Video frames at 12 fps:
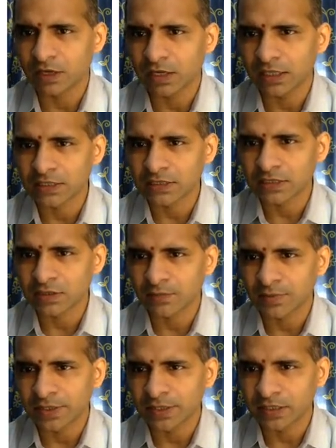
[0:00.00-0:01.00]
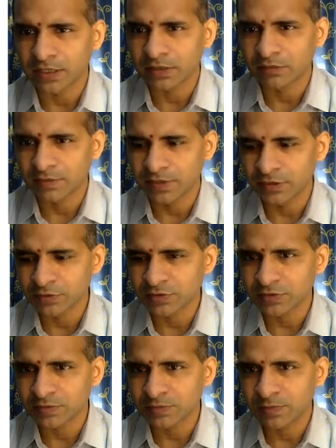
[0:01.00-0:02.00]
instead of println we will use
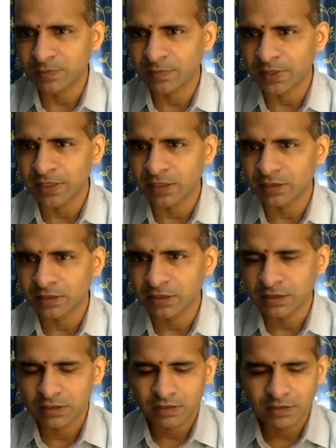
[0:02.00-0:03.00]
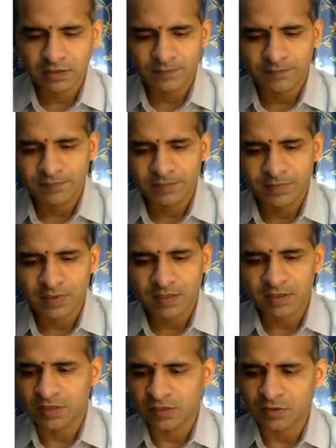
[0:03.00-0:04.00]
print.
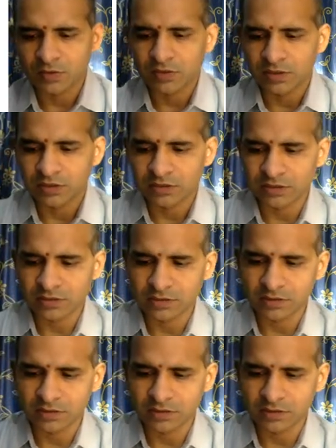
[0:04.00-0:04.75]
Control S.